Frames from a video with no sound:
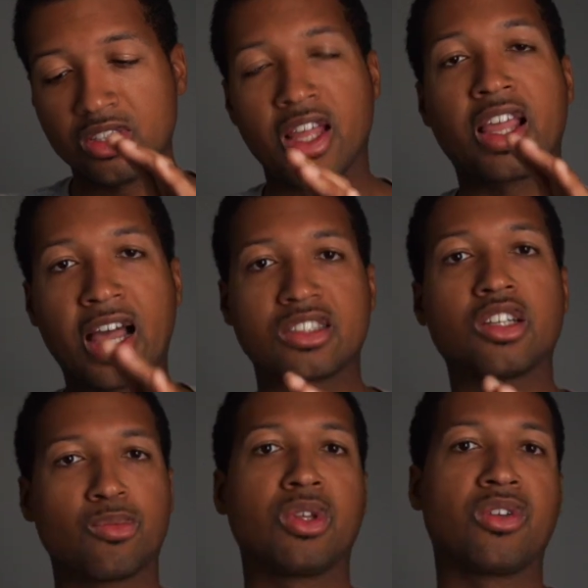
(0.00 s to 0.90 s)
they got
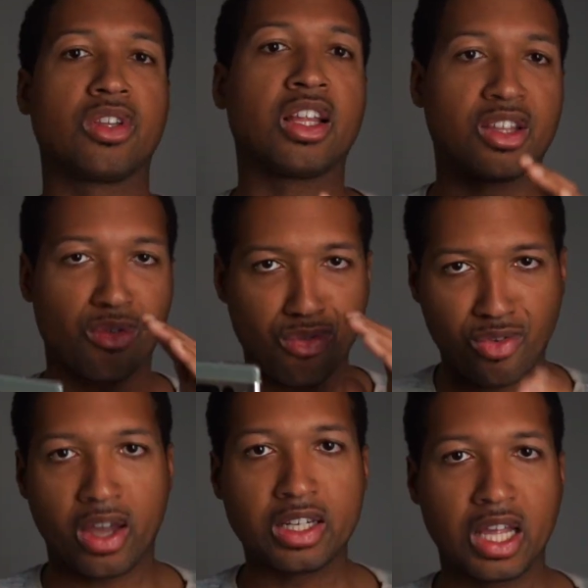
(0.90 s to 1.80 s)
something that they're
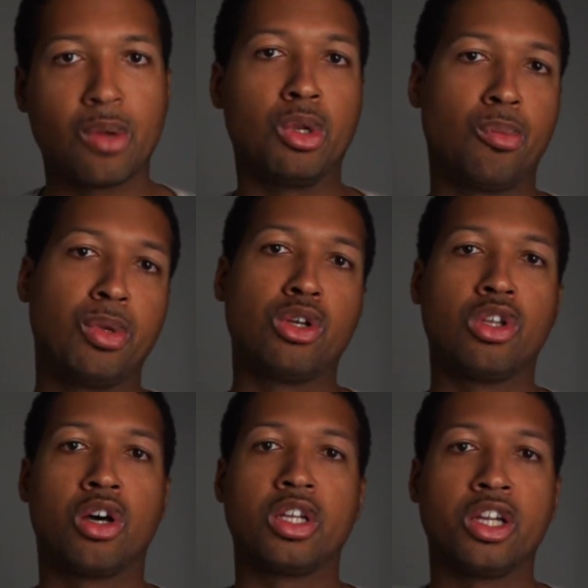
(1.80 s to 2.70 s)
finally able to
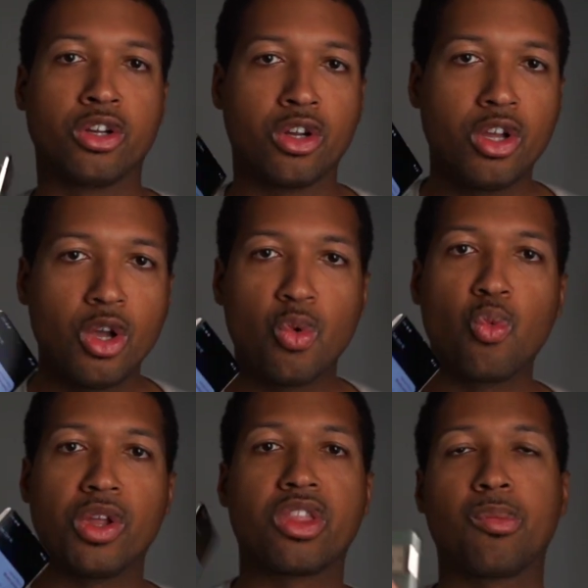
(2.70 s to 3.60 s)
build on here
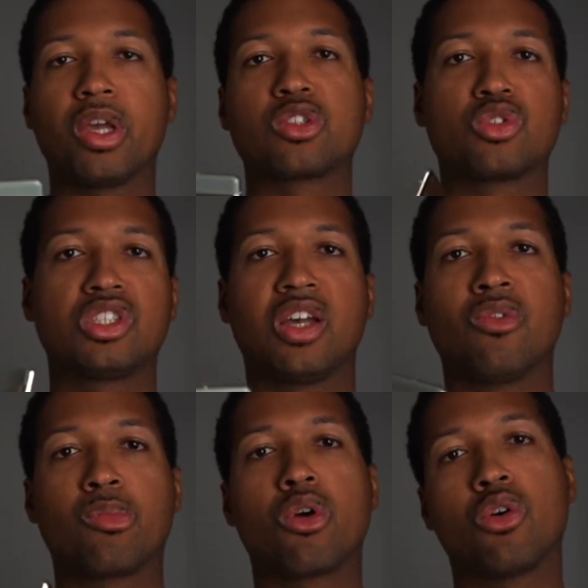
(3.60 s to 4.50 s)
with the Pixel
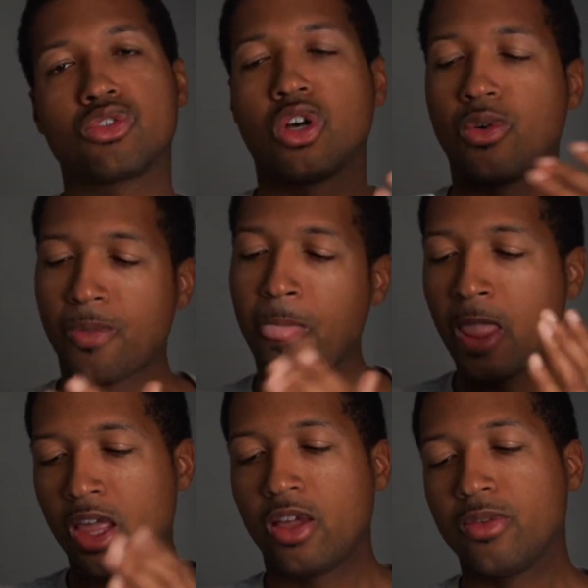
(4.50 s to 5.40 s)
7 Pro. So
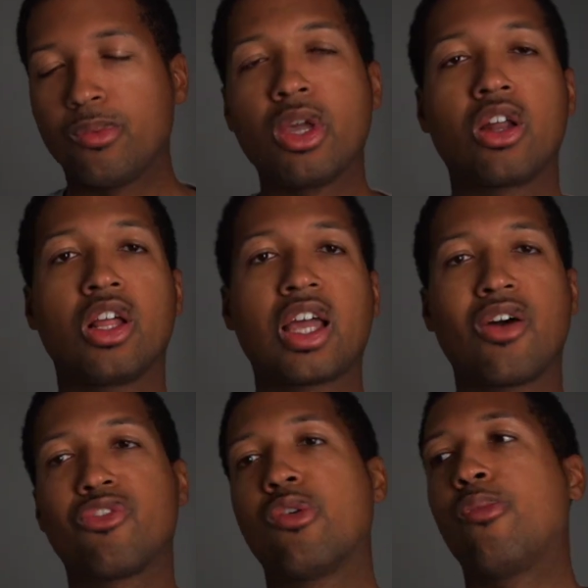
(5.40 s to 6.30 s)
be on the
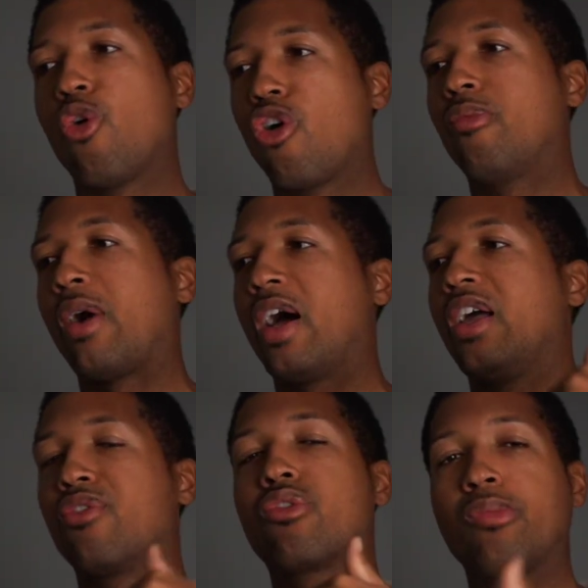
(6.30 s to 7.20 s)
lookout for more of
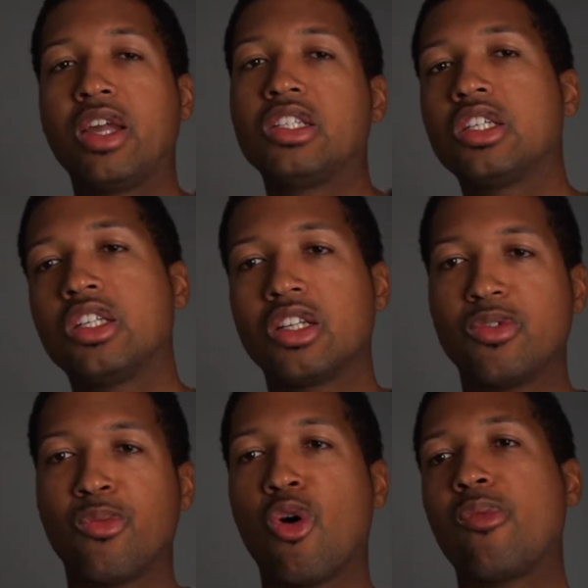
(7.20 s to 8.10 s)
my information,
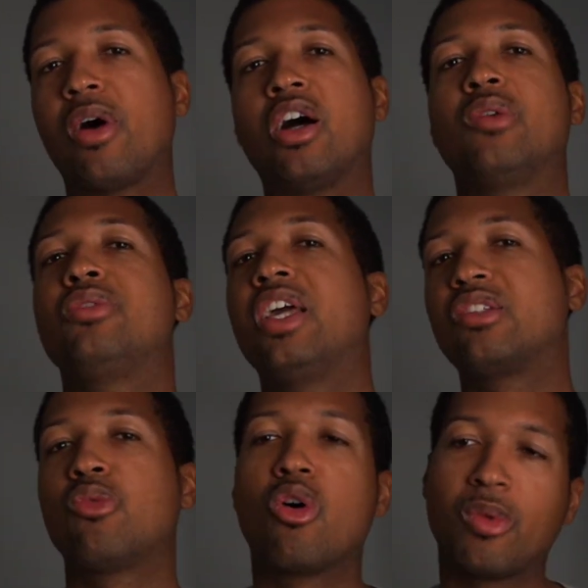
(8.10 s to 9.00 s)
more of my
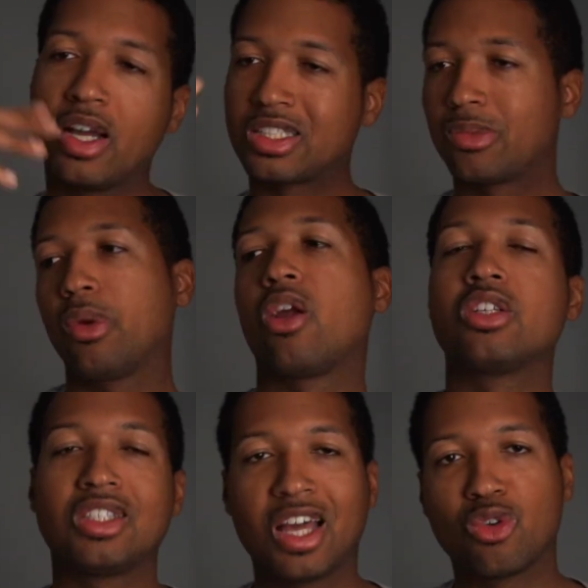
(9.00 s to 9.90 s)
updates, more of my
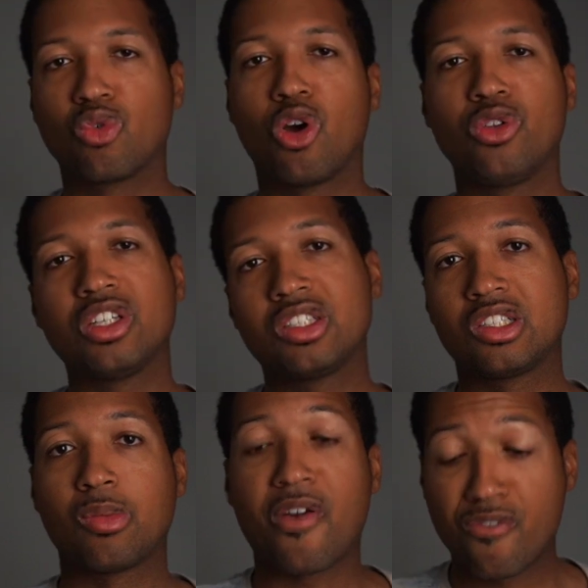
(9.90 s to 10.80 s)
experience down the road. This
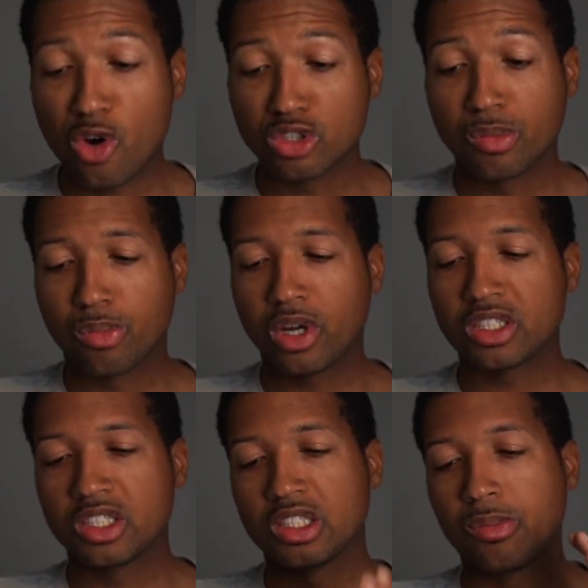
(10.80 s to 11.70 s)
is my first
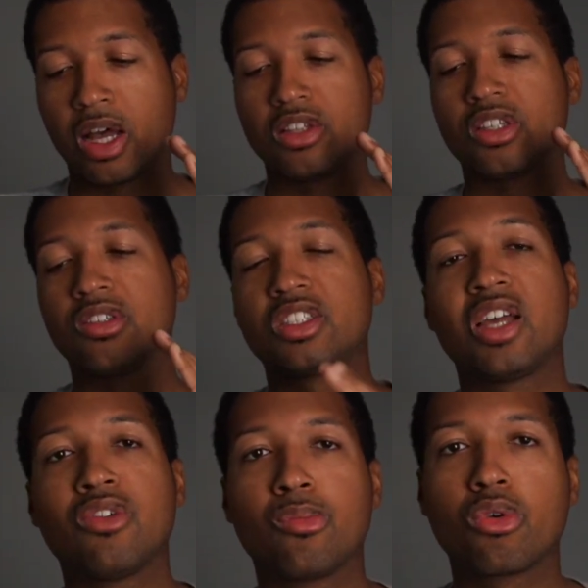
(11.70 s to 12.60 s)
impressions about the
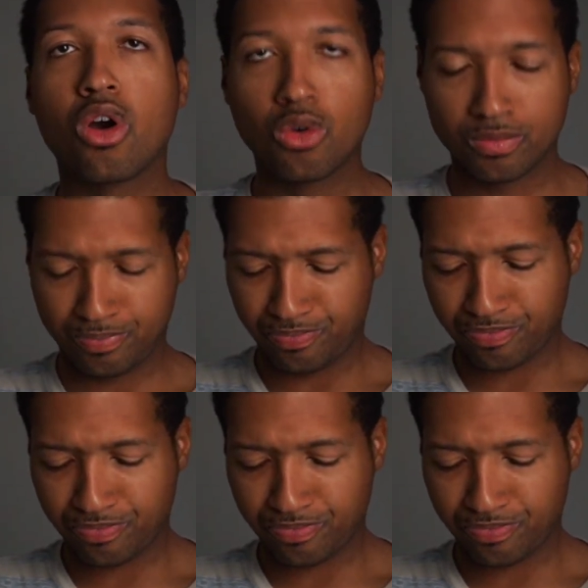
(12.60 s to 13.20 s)
7 Pro,